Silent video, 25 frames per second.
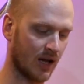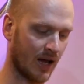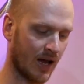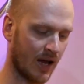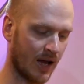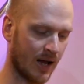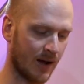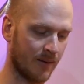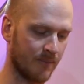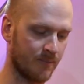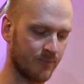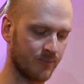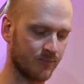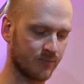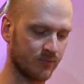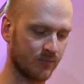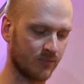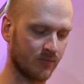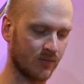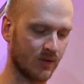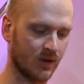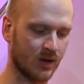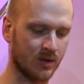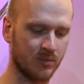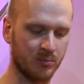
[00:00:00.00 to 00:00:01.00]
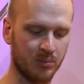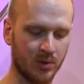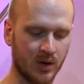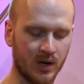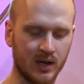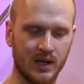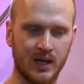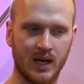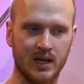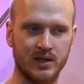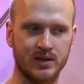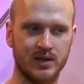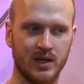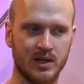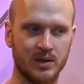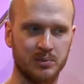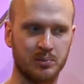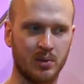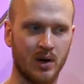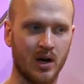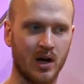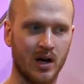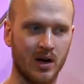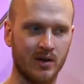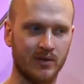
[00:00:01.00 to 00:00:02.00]
but I guess that's
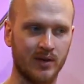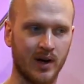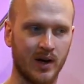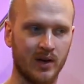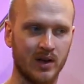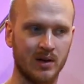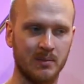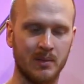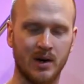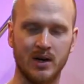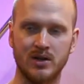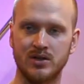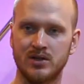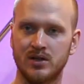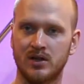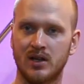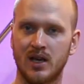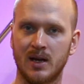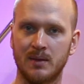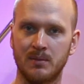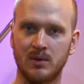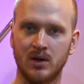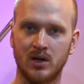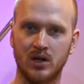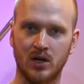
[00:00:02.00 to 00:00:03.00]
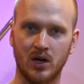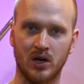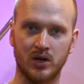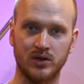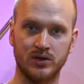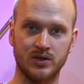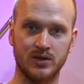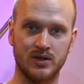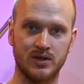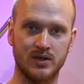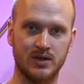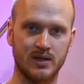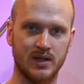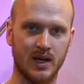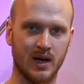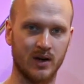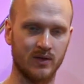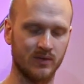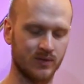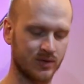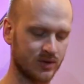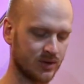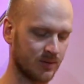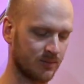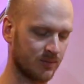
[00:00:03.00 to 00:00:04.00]
part of how they managed to keep the costs
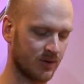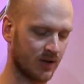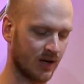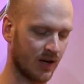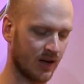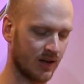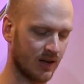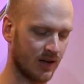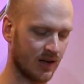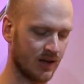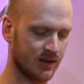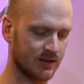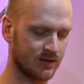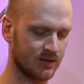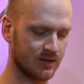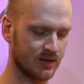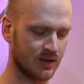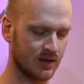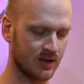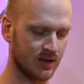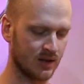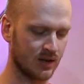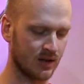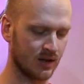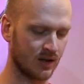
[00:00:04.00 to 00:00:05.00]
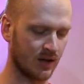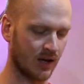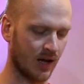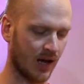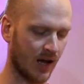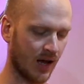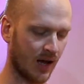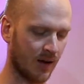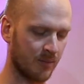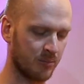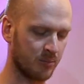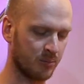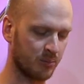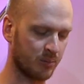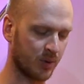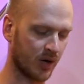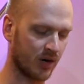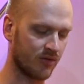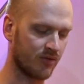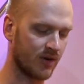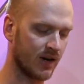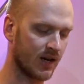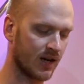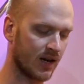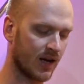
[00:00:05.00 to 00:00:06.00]
down for something like this. But I
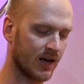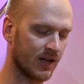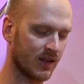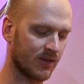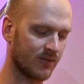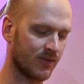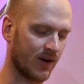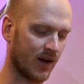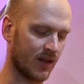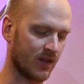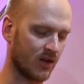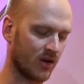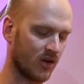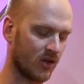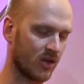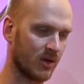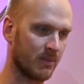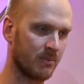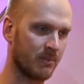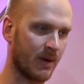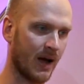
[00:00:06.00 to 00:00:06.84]
really like the fact that on the